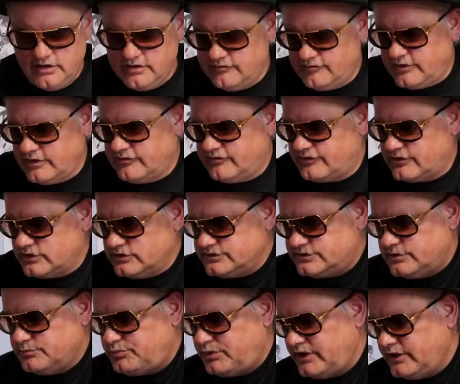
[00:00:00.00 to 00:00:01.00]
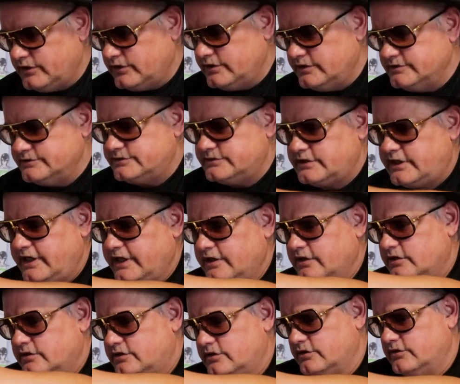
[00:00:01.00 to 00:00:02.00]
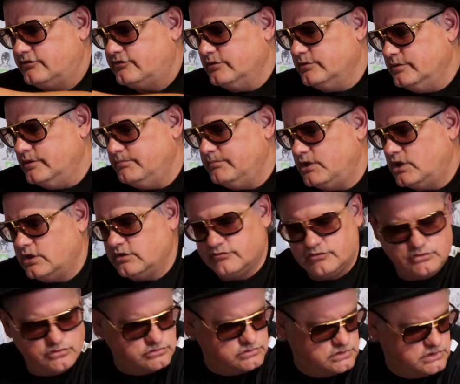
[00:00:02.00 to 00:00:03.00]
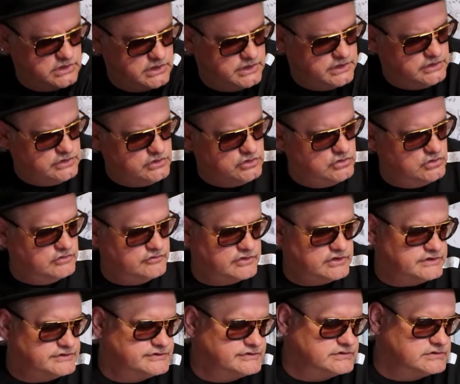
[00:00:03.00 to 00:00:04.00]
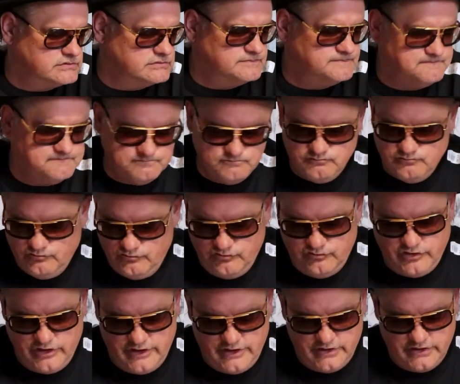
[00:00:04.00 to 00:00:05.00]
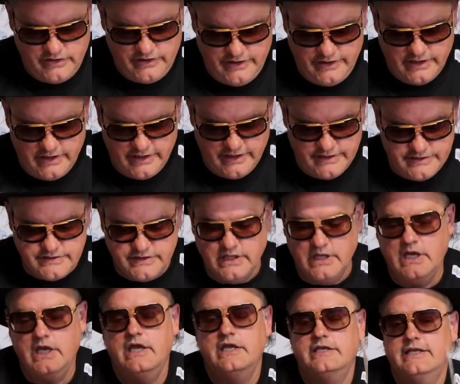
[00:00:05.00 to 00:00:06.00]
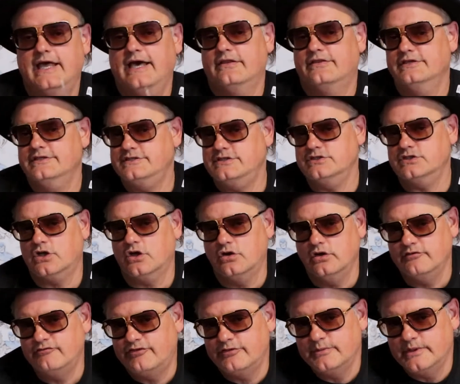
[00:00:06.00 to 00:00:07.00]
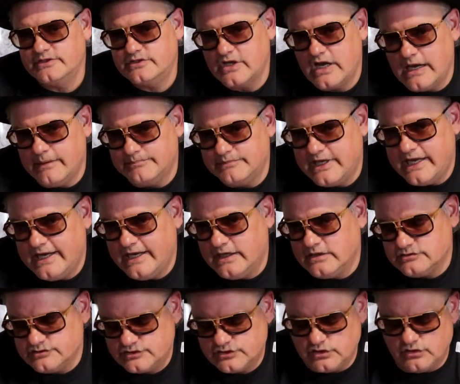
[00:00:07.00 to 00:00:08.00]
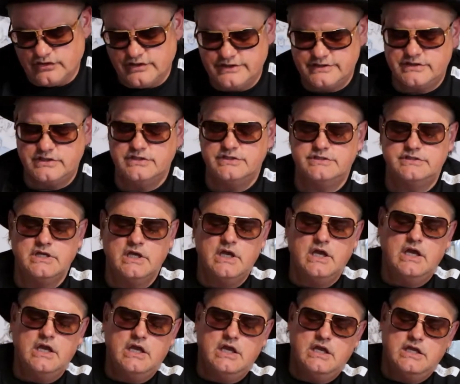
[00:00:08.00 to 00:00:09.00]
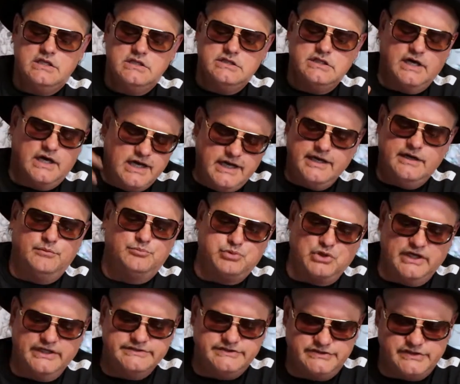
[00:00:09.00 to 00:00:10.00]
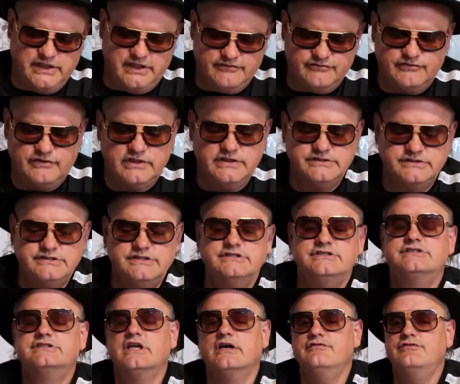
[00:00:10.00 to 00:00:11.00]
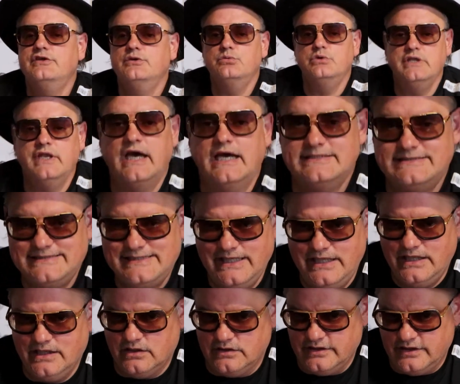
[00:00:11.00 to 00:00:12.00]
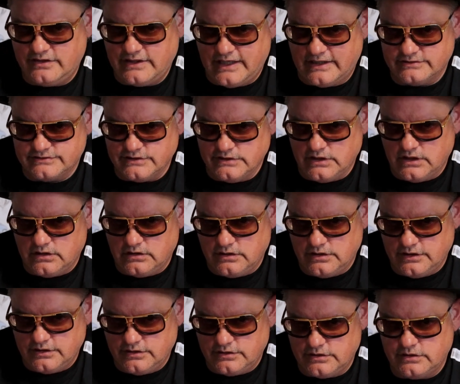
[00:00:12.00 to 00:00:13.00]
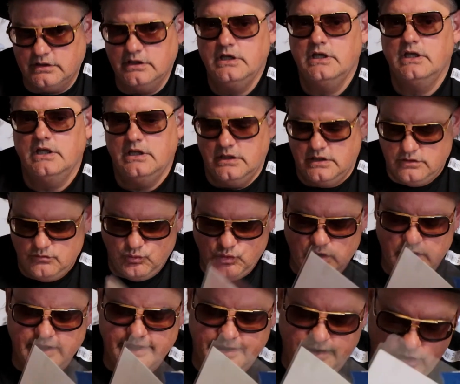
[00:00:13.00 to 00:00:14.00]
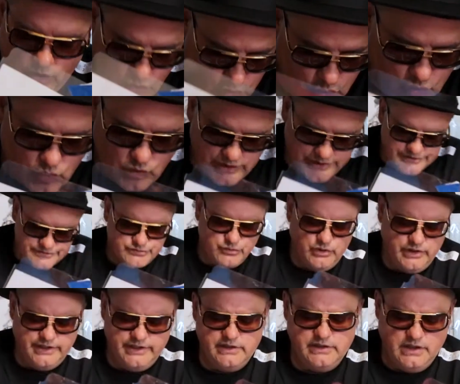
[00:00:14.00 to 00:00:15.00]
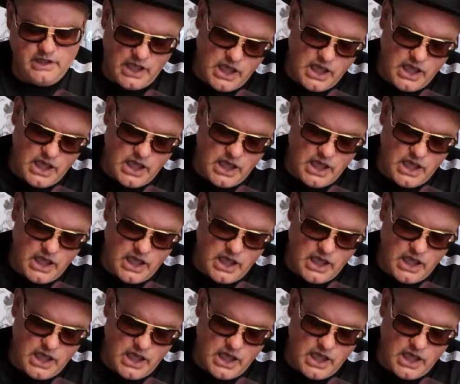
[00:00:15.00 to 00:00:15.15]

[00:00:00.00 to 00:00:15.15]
of a first appearance character from the Marvel universe. Very nice. Now this is going from the top down. So this is the higher price stuff. The stuff you would not see on the $1,000 and under, where I always win.